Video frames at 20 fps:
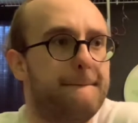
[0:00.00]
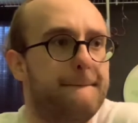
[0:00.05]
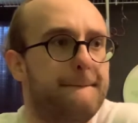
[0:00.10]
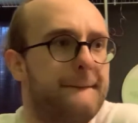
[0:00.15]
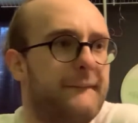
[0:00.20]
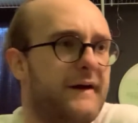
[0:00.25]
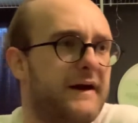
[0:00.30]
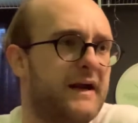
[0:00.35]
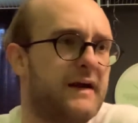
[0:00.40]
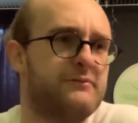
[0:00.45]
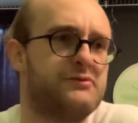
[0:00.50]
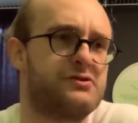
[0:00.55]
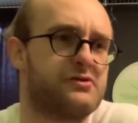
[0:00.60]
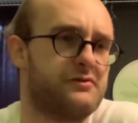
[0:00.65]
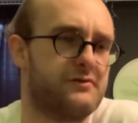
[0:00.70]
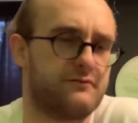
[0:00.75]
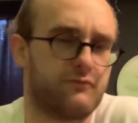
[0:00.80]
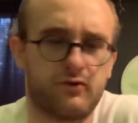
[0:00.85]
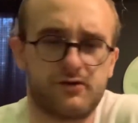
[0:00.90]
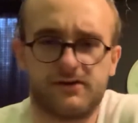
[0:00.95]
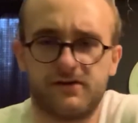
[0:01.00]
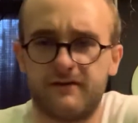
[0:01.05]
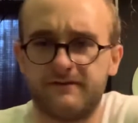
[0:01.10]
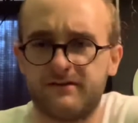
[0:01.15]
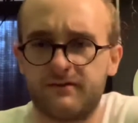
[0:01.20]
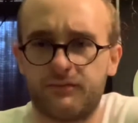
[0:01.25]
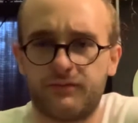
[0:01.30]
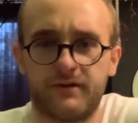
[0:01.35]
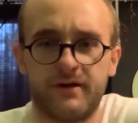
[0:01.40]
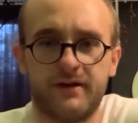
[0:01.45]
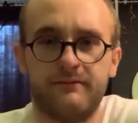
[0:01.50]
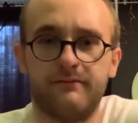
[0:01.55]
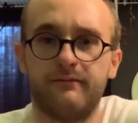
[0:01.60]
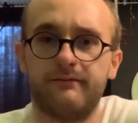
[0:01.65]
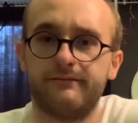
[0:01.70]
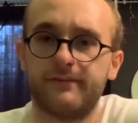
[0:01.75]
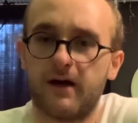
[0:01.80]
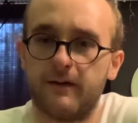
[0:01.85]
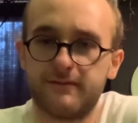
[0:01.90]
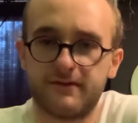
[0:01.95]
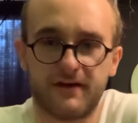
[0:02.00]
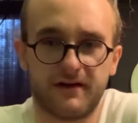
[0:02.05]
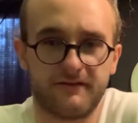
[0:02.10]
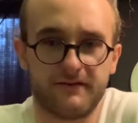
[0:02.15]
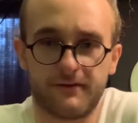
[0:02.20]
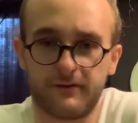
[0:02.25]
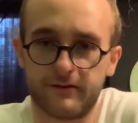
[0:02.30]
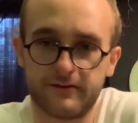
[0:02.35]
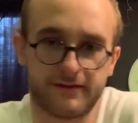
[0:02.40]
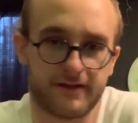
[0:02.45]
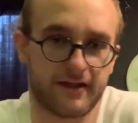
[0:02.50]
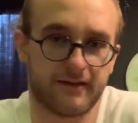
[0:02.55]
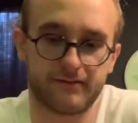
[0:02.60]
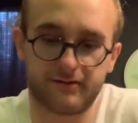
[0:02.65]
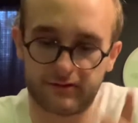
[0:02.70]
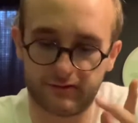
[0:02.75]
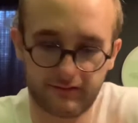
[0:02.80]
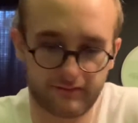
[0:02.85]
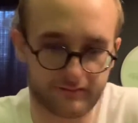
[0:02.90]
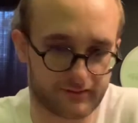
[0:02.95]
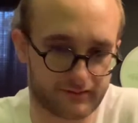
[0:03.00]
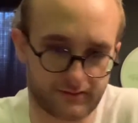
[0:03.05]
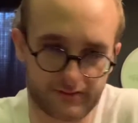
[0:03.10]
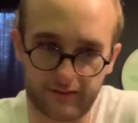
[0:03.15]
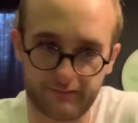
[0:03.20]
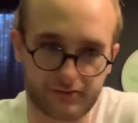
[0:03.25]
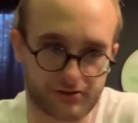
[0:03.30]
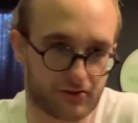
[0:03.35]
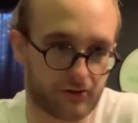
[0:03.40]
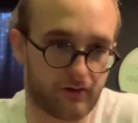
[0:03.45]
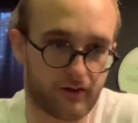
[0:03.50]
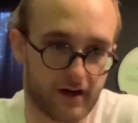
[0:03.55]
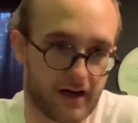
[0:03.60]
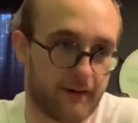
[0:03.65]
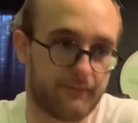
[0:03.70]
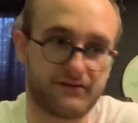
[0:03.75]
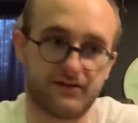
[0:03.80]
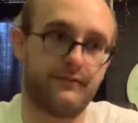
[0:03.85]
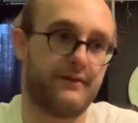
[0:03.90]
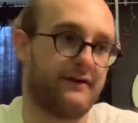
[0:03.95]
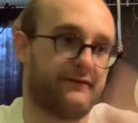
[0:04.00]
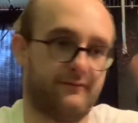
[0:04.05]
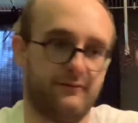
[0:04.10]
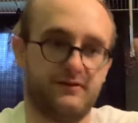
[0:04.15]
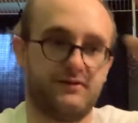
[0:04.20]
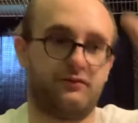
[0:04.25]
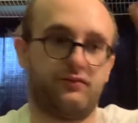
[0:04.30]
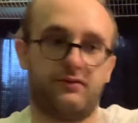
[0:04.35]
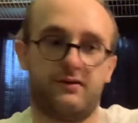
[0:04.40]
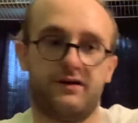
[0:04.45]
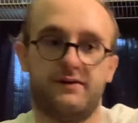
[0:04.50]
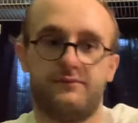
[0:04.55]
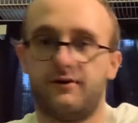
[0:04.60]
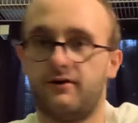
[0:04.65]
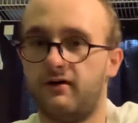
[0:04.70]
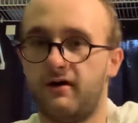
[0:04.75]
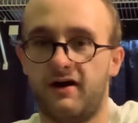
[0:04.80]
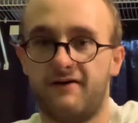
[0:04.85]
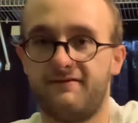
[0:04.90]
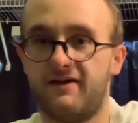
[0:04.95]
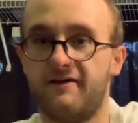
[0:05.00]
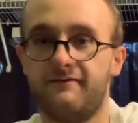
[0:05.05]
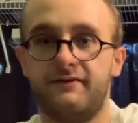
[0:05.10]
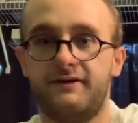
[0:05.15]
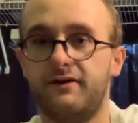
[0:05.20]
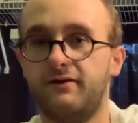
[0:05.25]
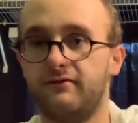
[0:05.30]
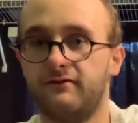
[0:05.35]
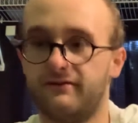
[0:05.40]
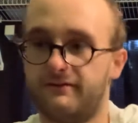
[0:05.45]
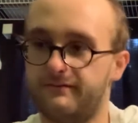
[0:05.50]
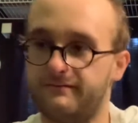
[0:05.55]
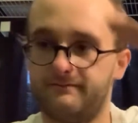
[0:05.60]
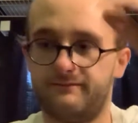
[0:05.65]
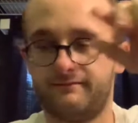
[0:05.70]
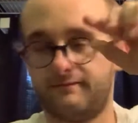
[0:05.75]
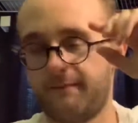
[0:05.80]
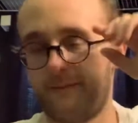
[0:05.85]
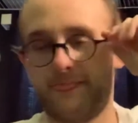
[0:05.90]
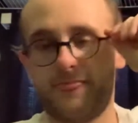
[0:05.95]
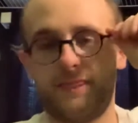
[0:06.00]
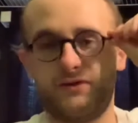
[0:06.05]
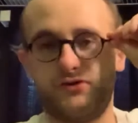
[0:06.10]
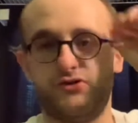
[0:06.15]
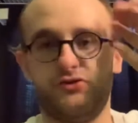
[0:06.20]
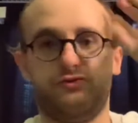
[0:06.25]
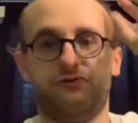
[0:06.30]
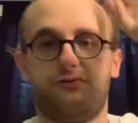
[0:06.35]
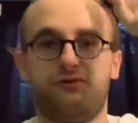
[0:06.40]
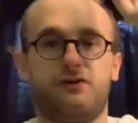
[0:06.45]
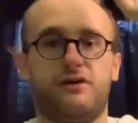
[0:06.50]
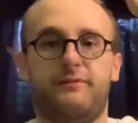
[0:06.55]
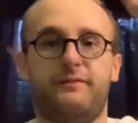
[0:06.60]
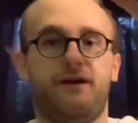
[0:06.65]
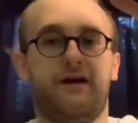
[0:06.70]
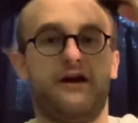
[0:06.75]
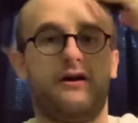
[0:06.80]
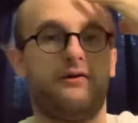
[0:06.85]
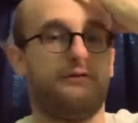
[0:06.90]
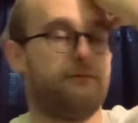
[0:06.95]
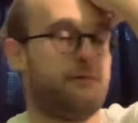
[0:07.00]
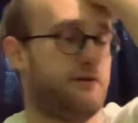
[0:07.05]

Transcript: And I'm sure there's more stuff. Supreme comes out every Thursday. I'm sure I'll cop something for Supreme, and I'll have that video, and shoes are coming out and